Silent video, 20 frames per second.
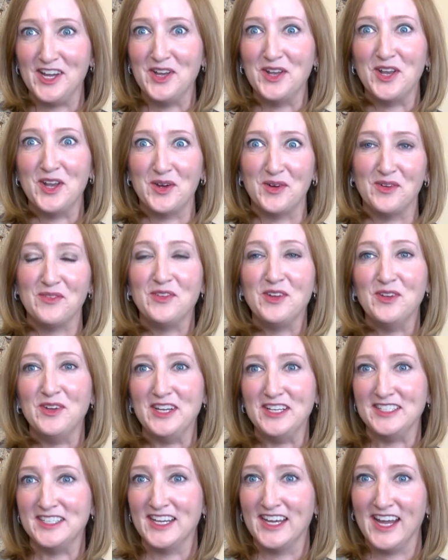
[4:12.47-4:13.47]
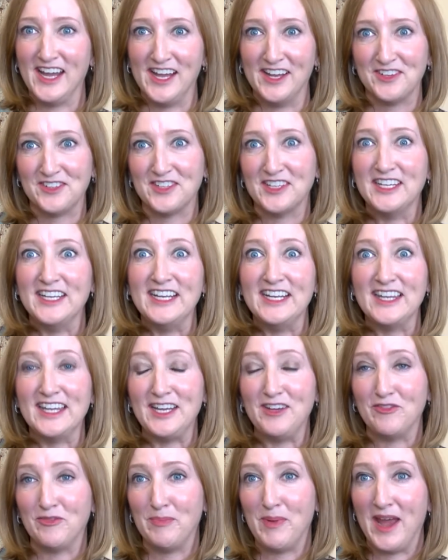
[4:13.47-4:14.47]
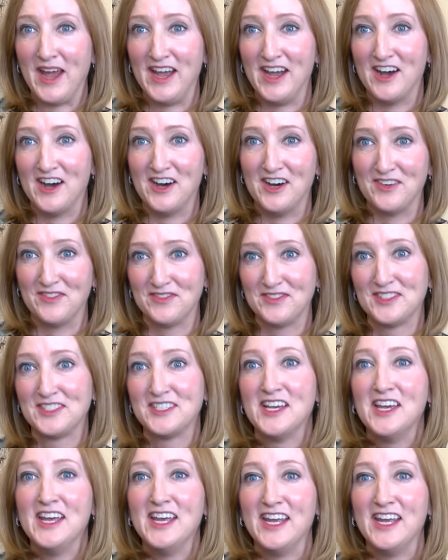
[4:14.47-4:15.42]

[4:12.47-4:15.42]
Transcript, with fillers: you know, if you need to handle any leave payoffs,